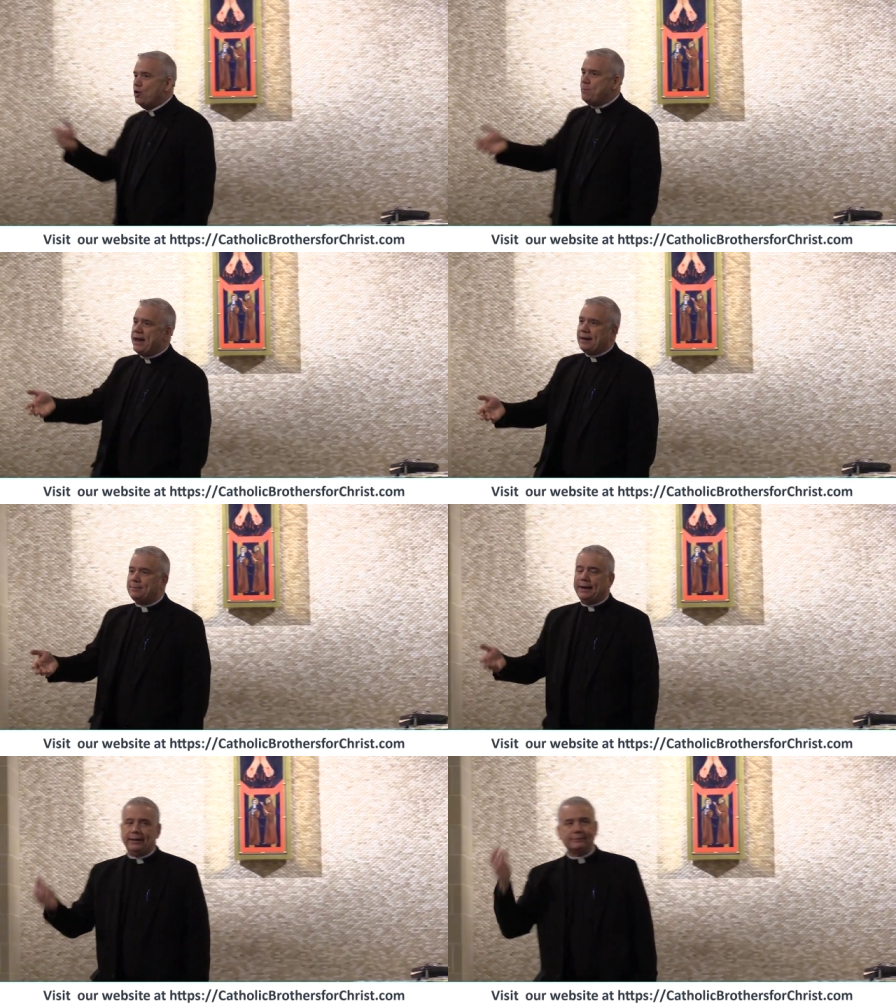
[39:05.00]
Who
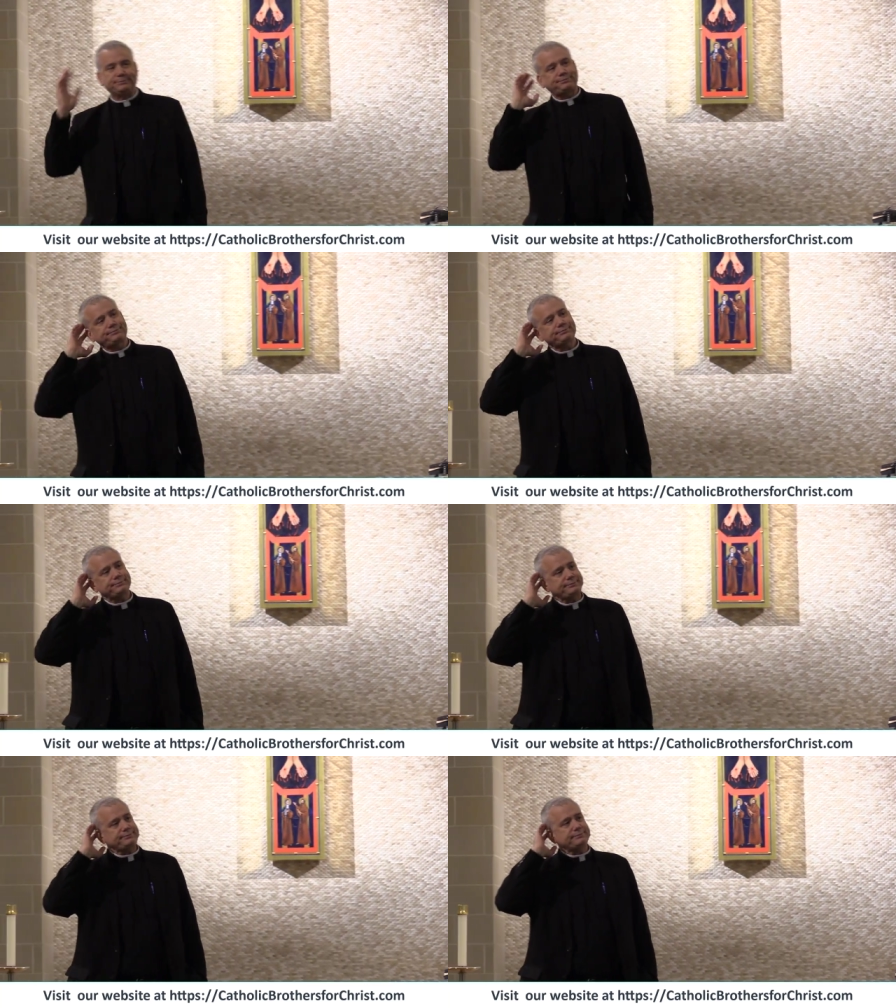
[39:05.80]
made me?
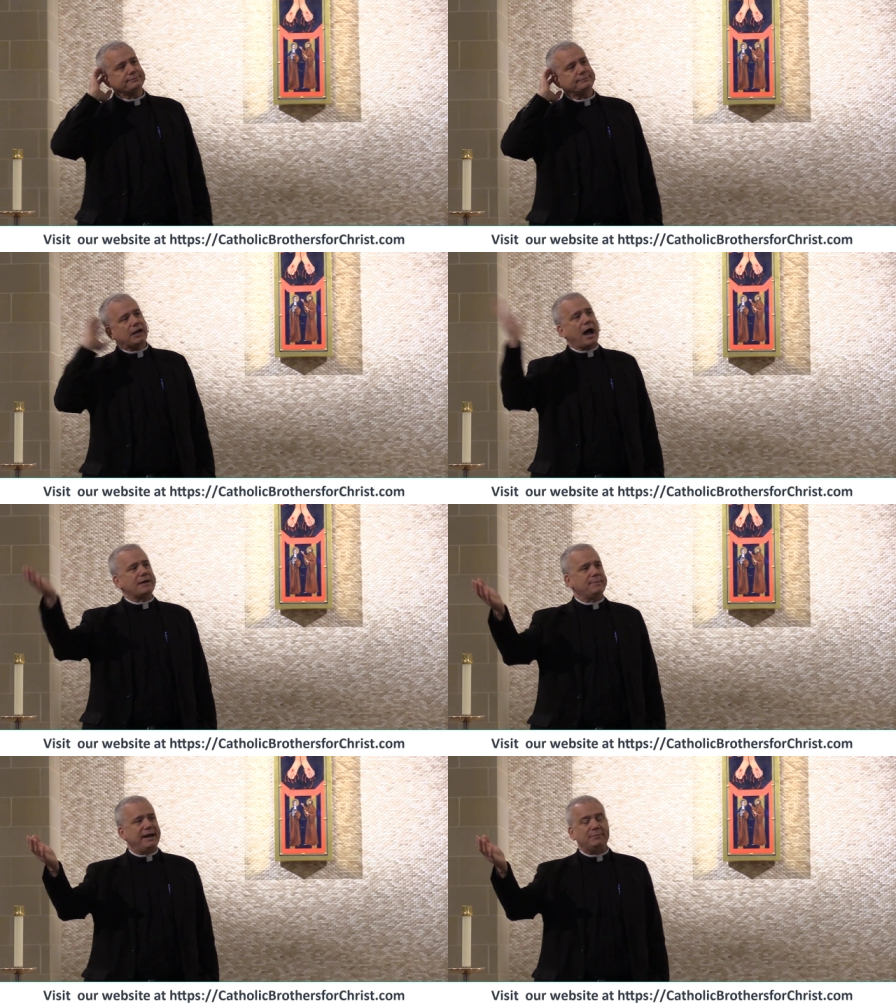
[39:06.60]

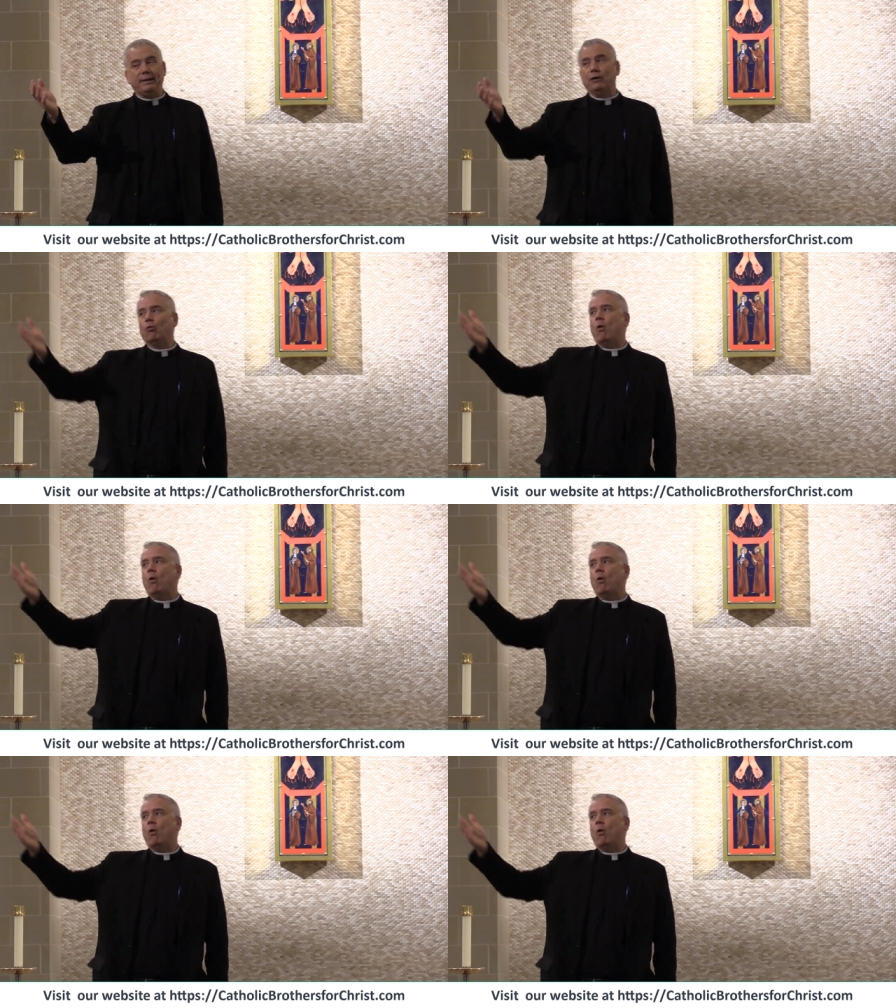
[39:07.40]
God made me.